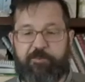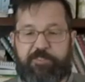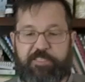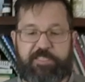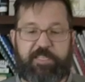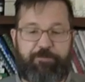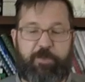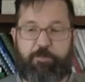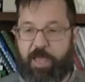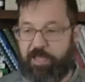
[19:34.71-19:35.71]
here's a
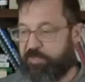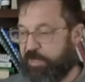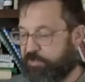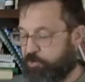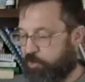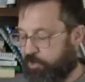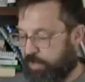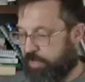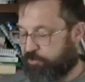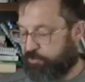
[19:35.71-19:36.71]
sleeping bag that I took on
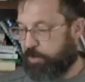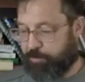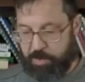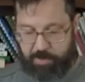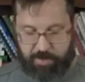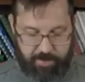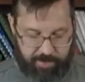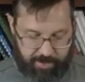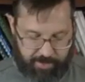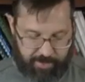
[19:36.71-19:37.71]
that trip.
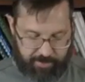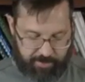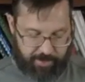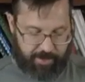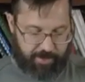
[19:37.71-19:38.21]
And